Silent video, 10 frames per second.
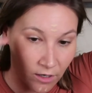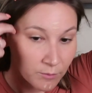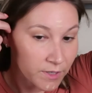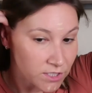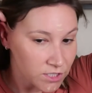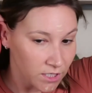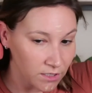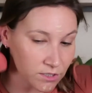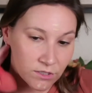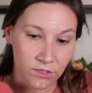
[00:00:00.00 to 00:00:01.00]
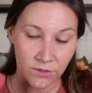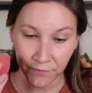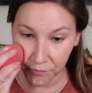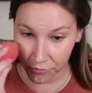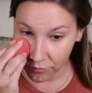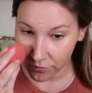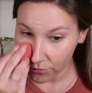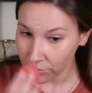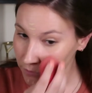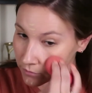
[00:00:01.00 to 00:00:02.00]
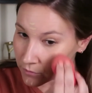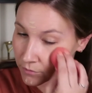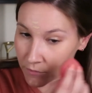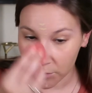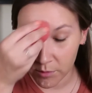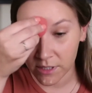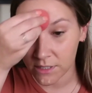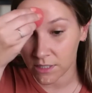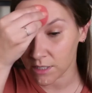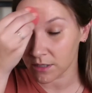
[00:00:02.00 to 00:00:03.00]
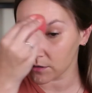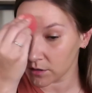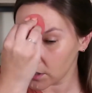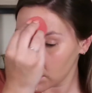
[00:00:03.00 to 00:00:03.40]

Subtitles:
on my cheeks to blend it in.